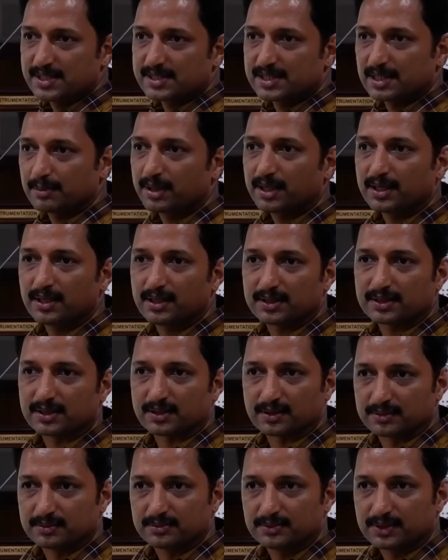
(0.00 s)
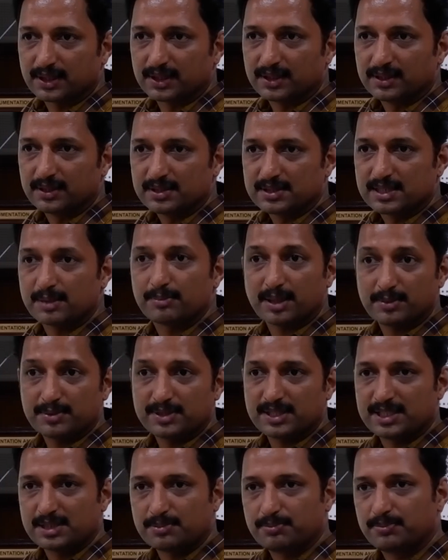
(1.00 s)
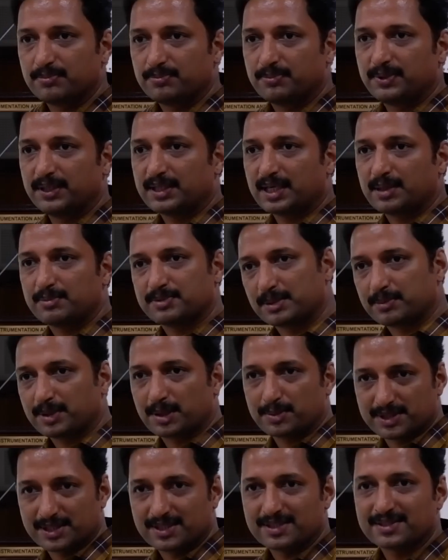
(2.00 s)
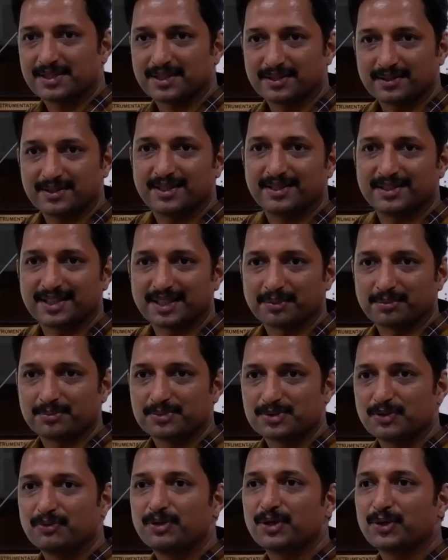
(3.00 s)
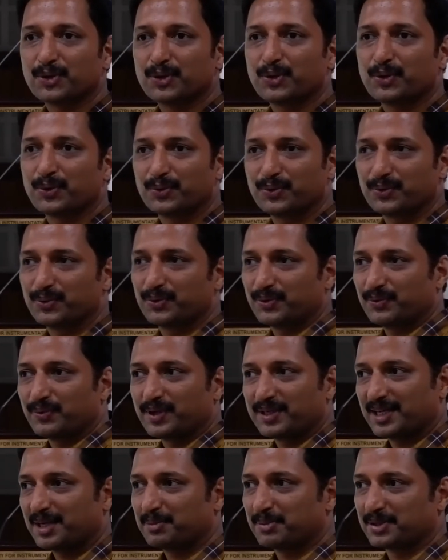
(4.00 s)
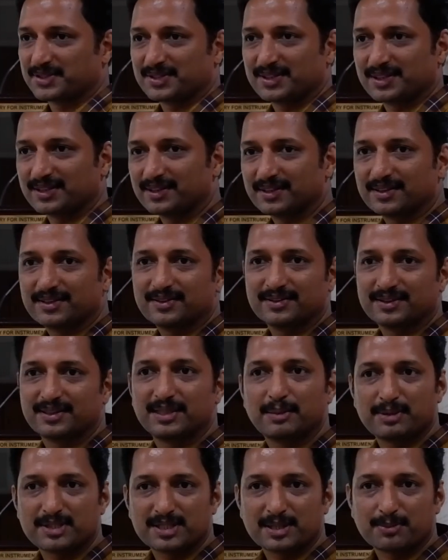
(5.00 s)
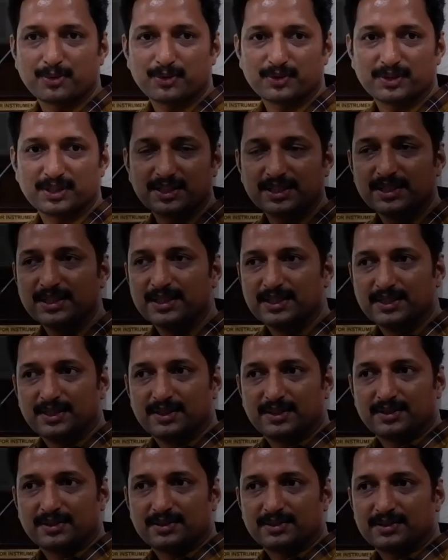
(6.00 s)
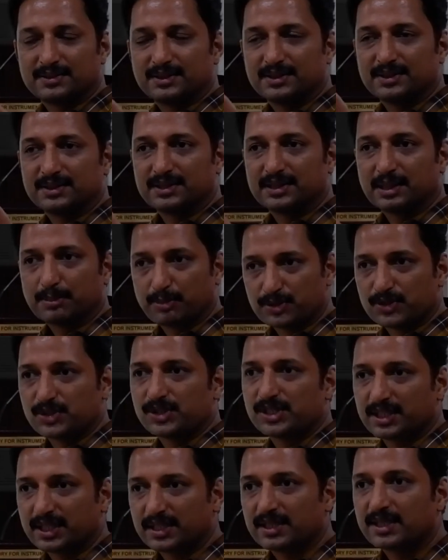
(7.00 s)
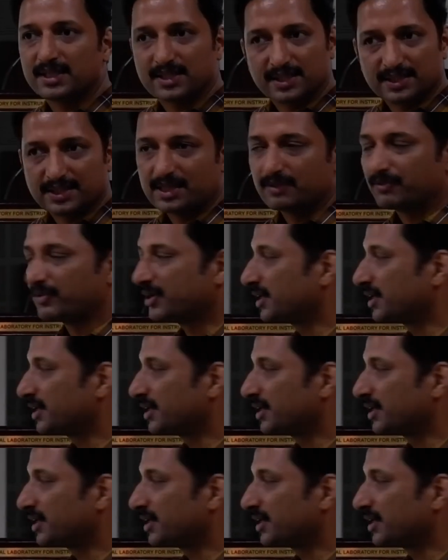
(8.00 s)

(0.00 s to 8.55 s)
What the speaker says: is a semiconductor. Okay, sometimes it is p-type, sometimes it is n-type. So we don't know what happens. It depends upon the deposition technique. It can